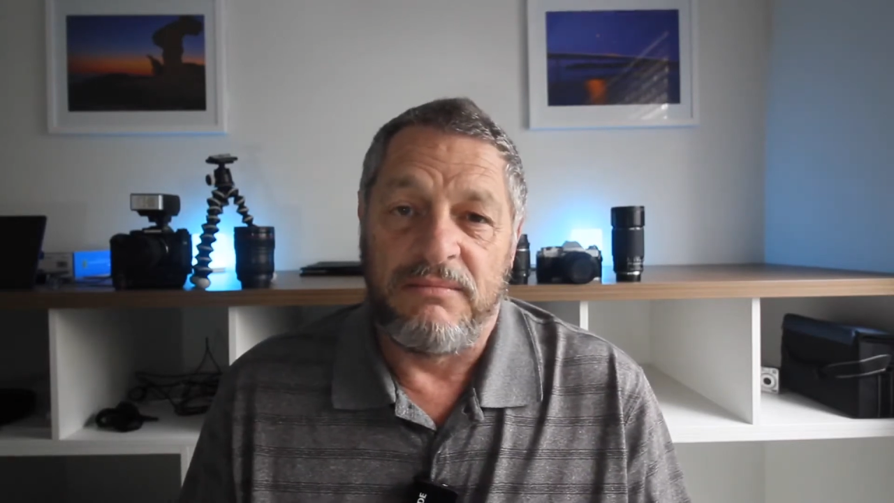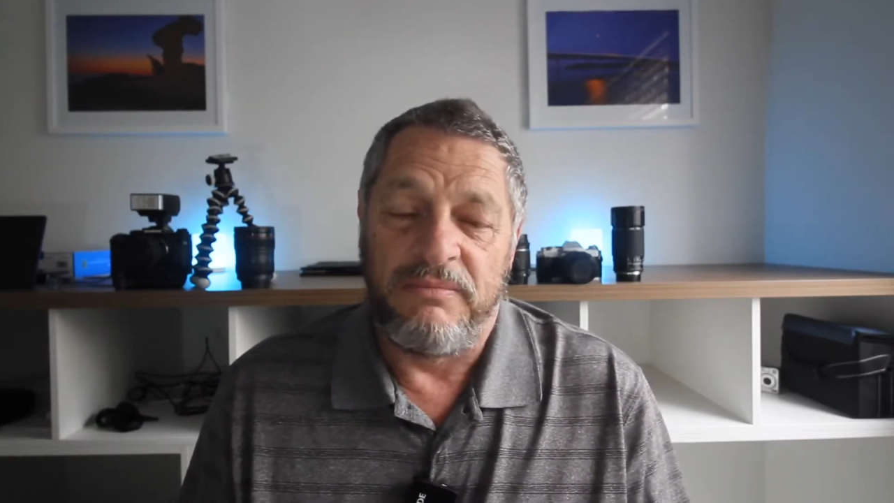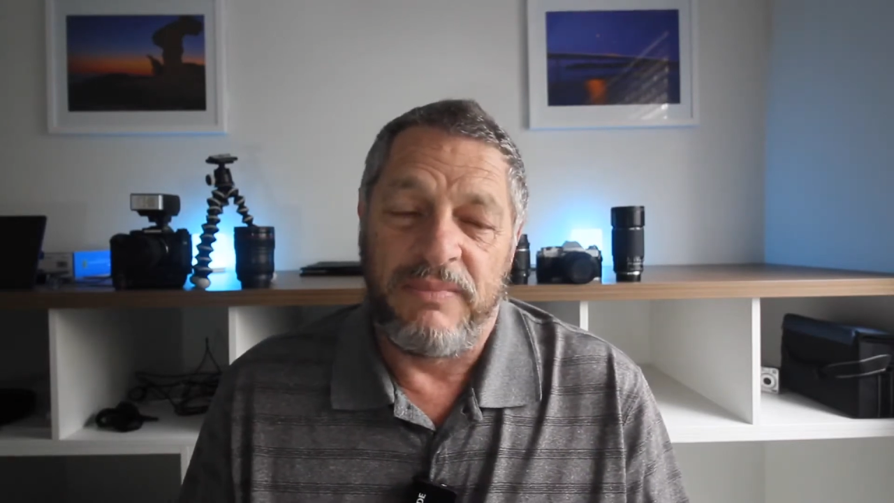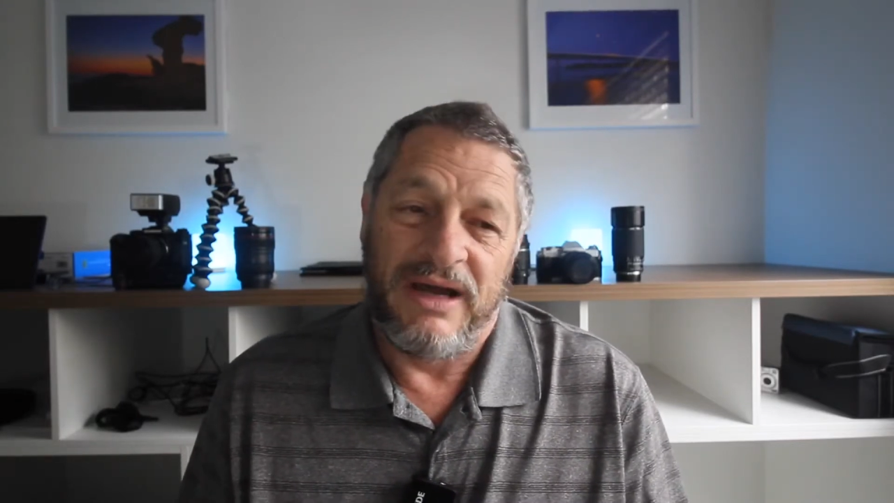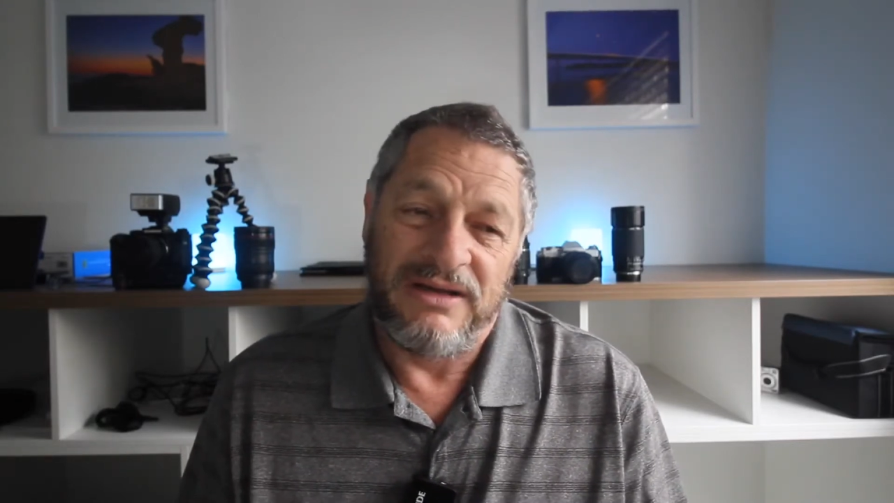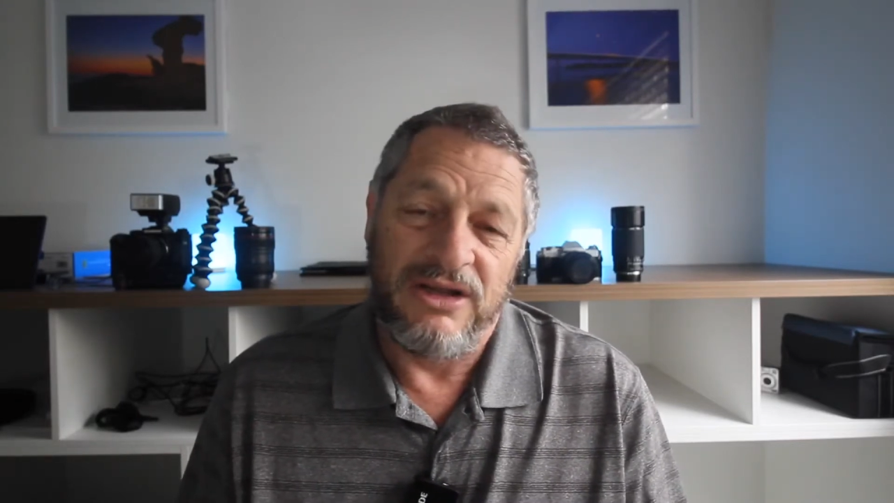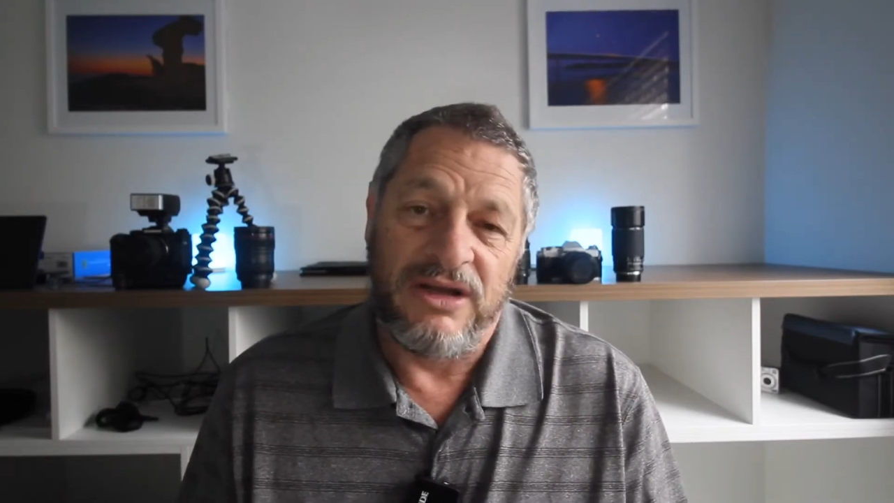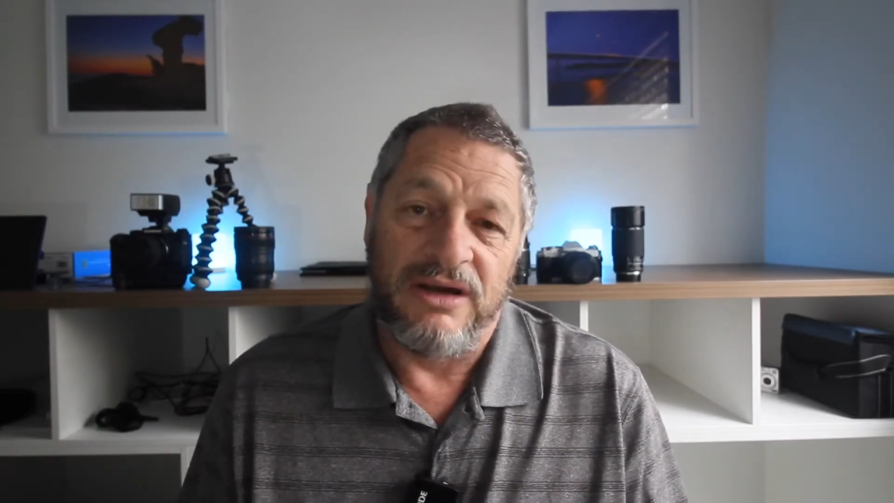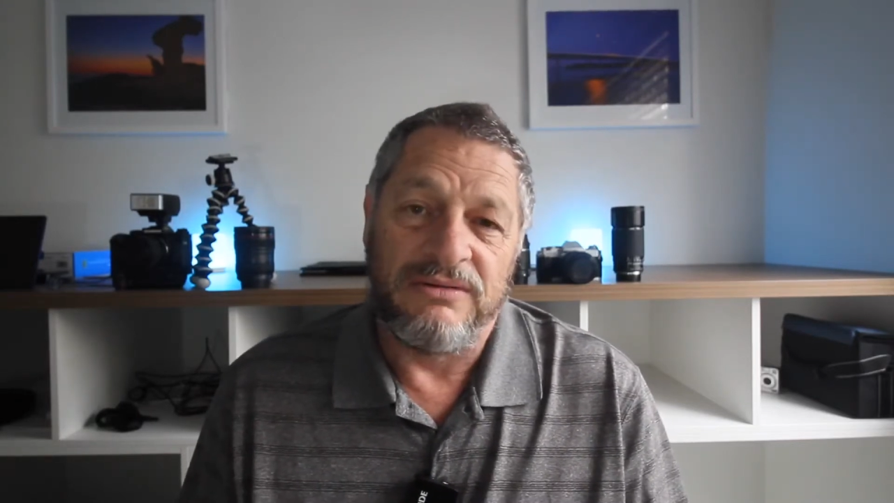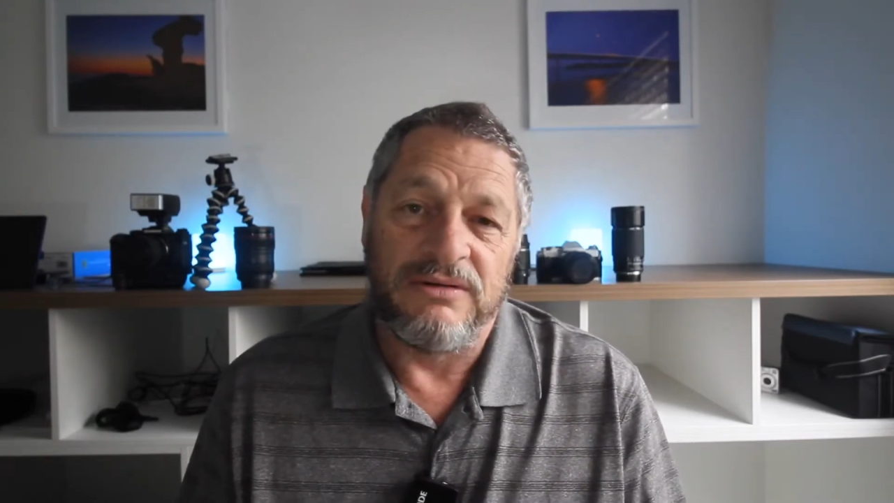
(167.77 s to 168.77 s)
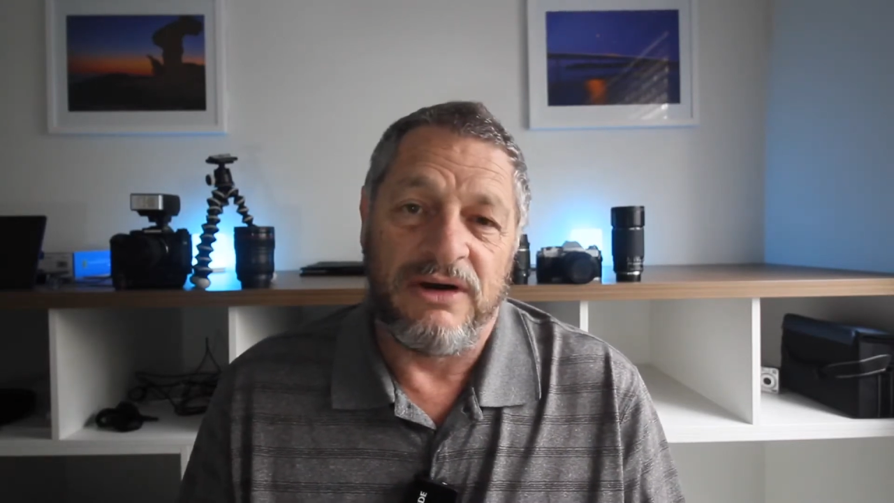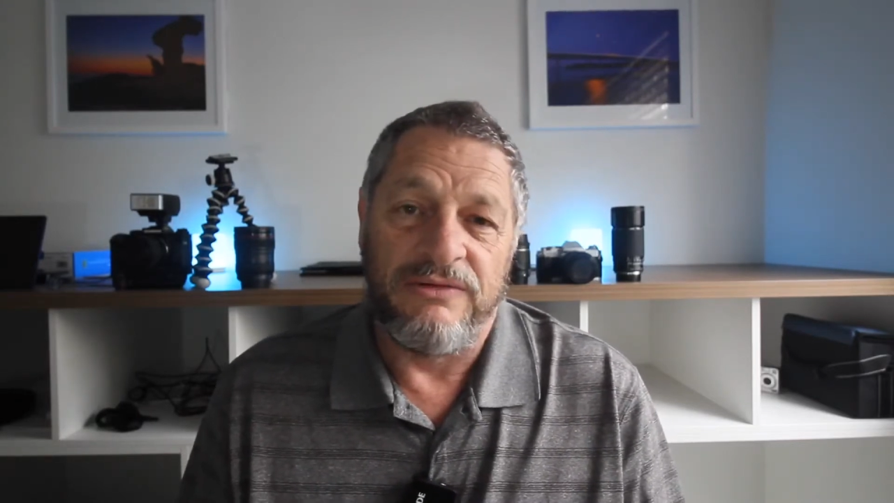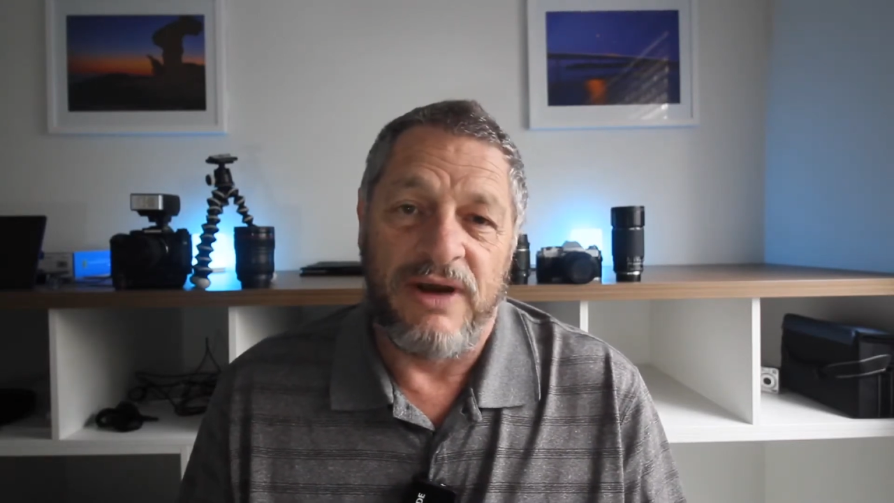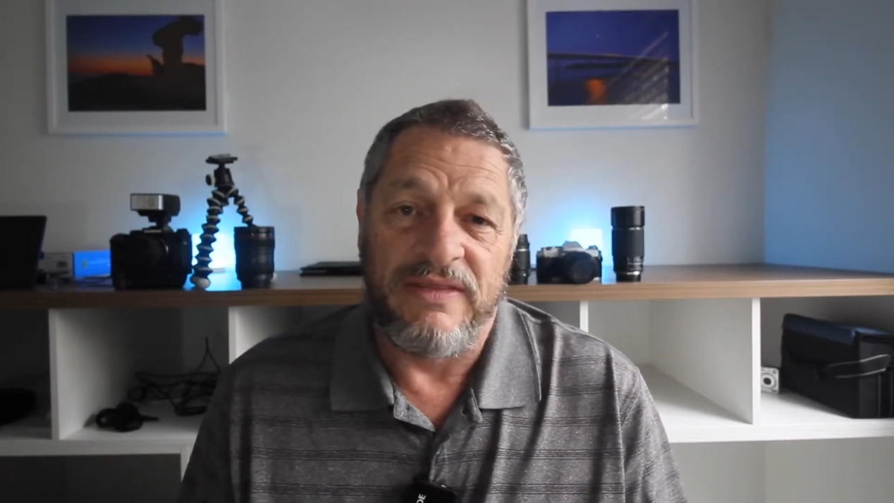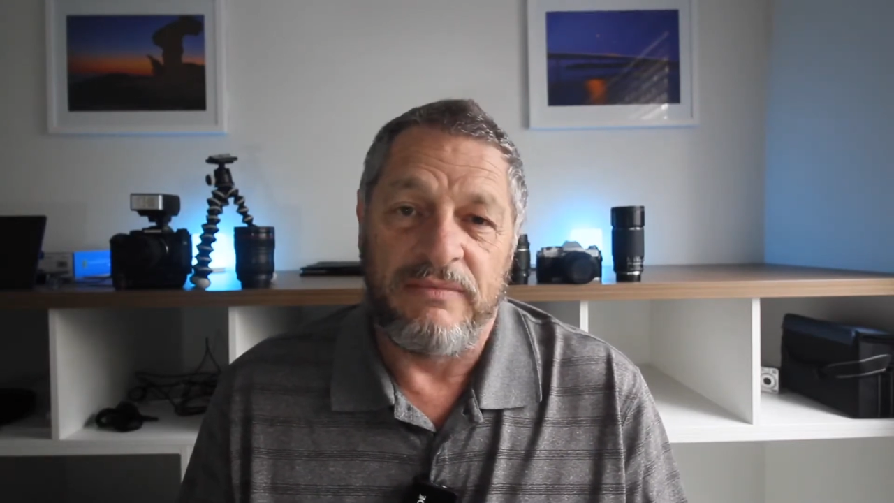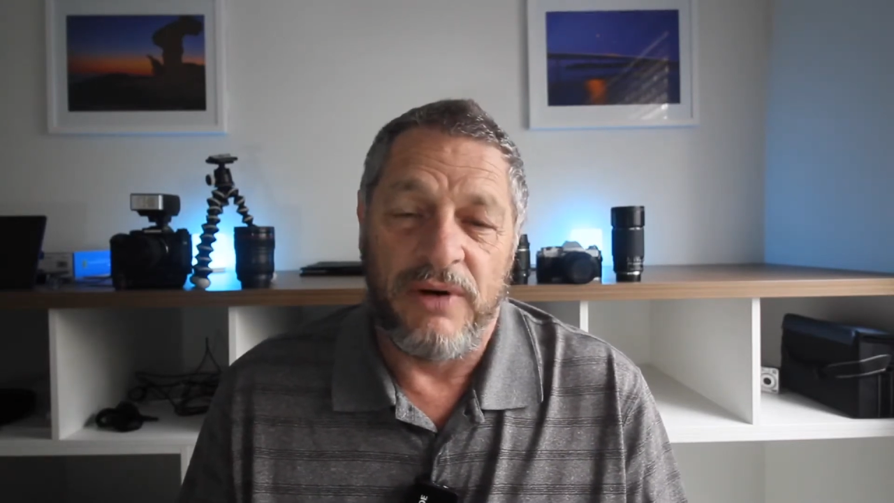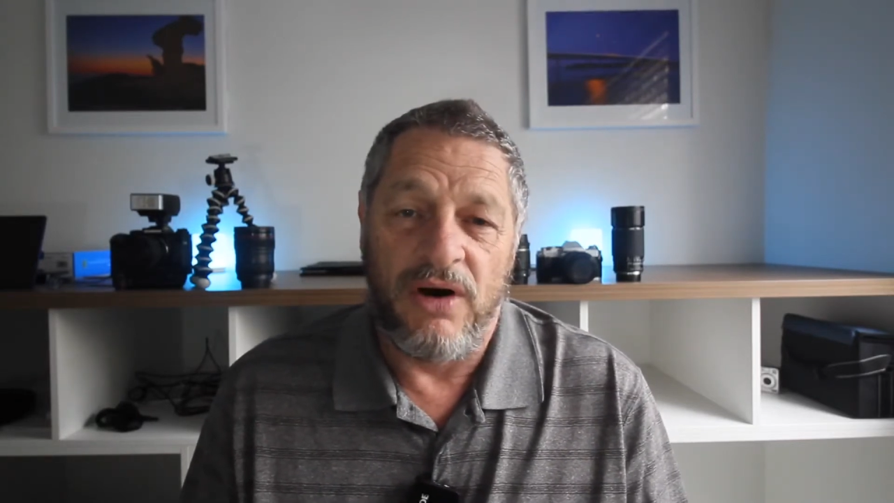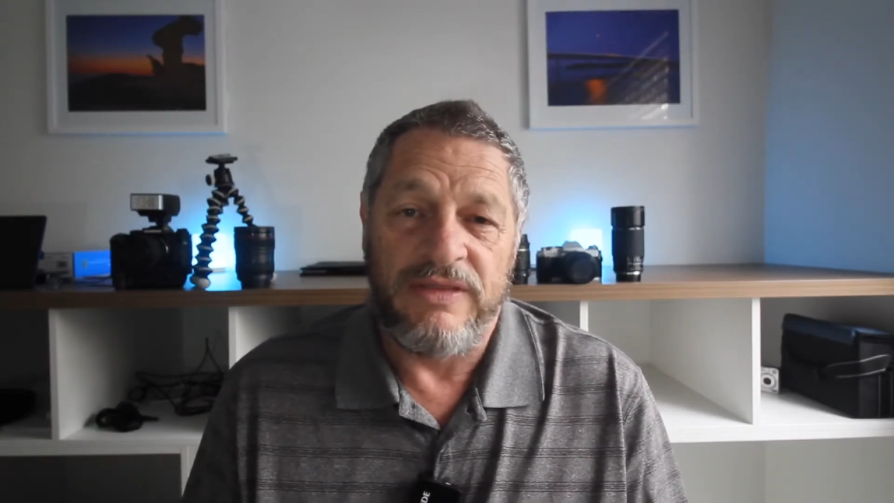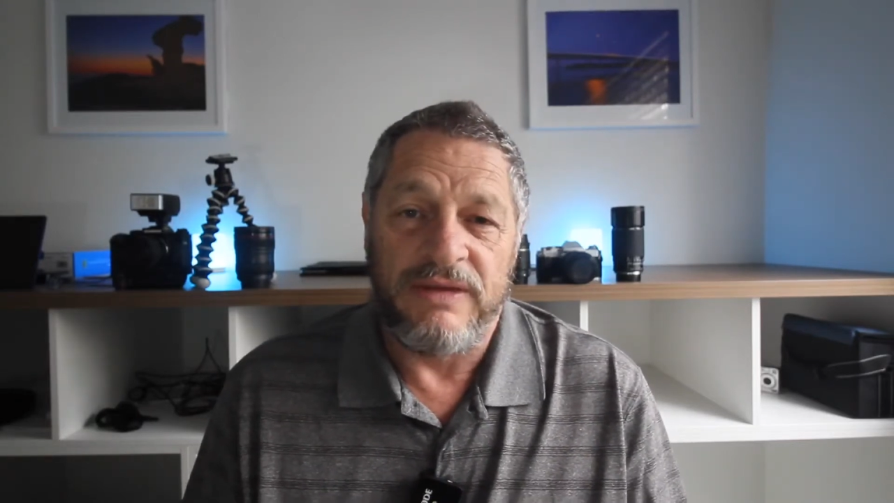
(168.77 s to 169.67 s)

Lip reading: but you know, I'd rather buy